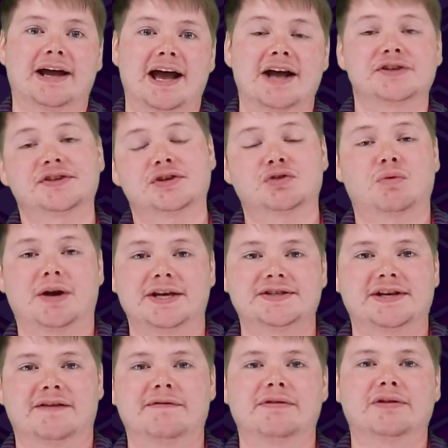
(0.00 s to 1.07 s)
as the
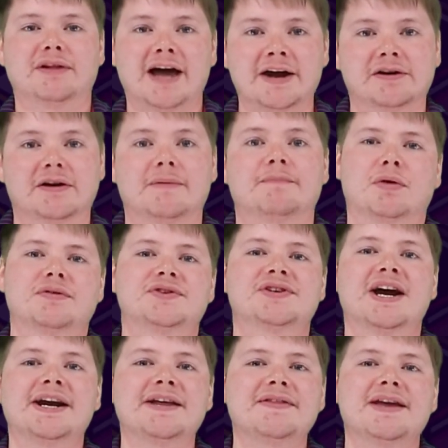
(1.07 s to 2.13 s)
27th letter. When
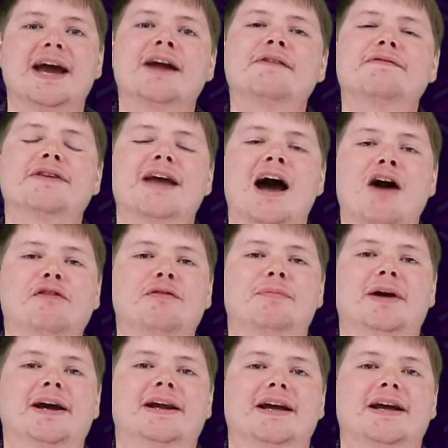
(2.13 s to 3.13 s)
reciting the end of the alphabet,